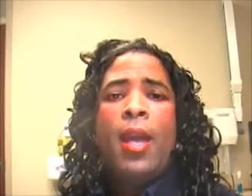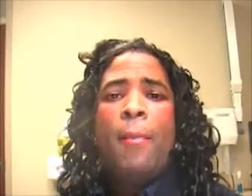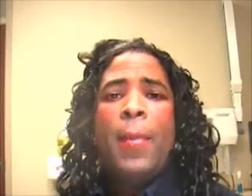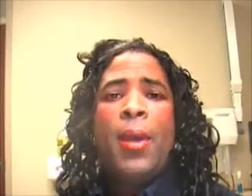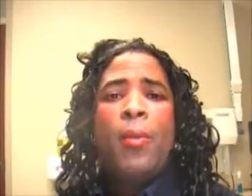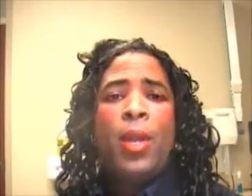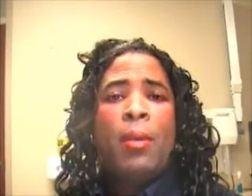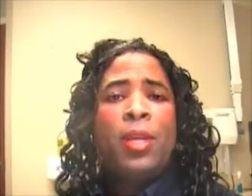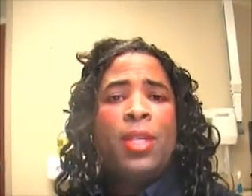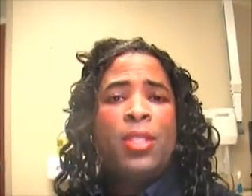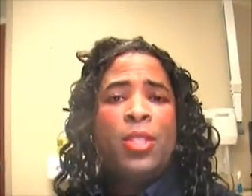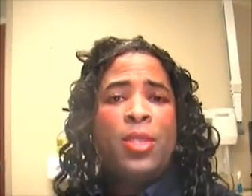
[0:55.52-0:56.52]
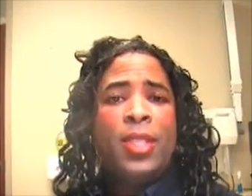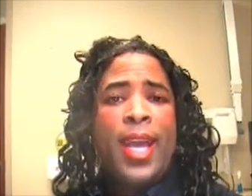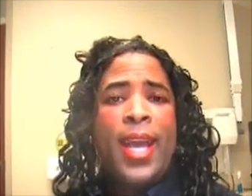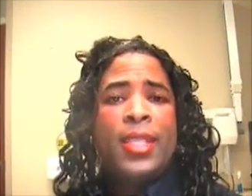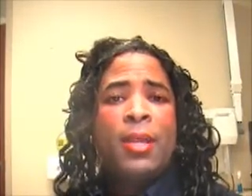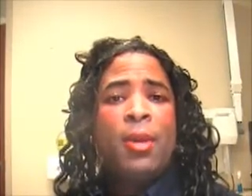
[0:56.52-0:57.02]
But what I'm going to do
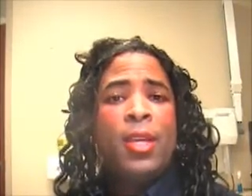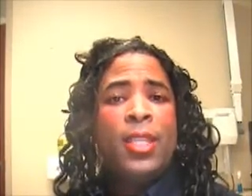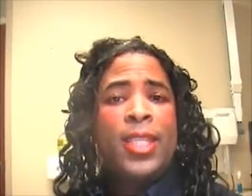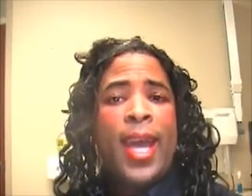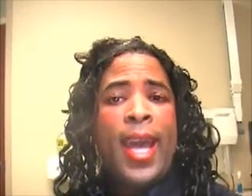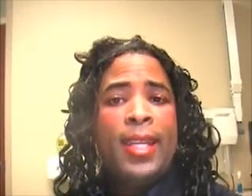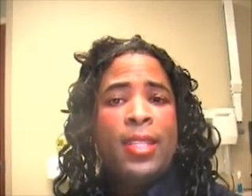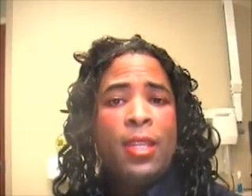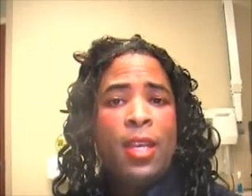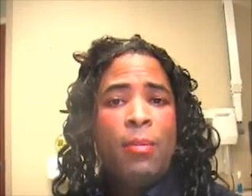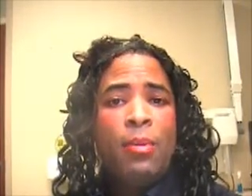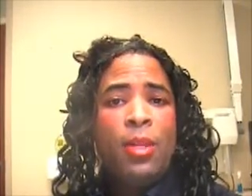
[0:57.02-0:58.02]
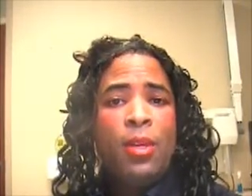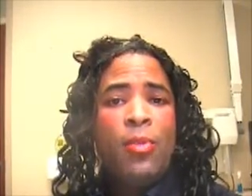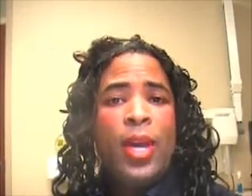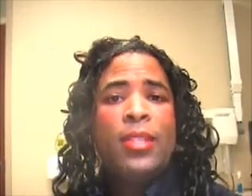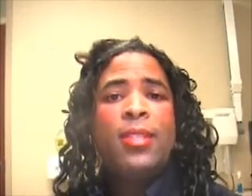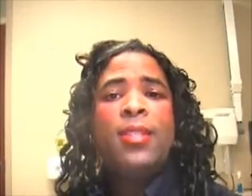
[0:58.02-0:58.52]
today is I'm going to ask a couple of
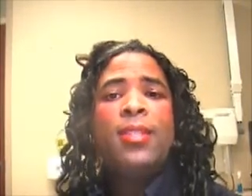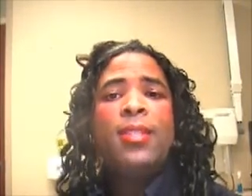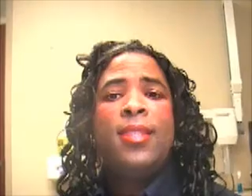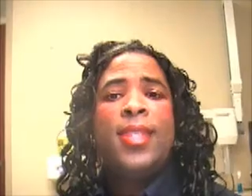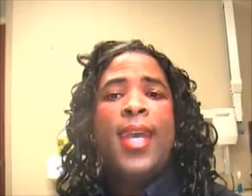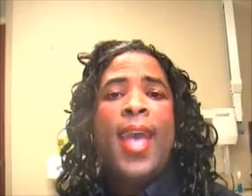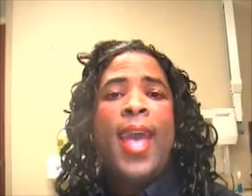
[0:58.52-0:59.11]
questions,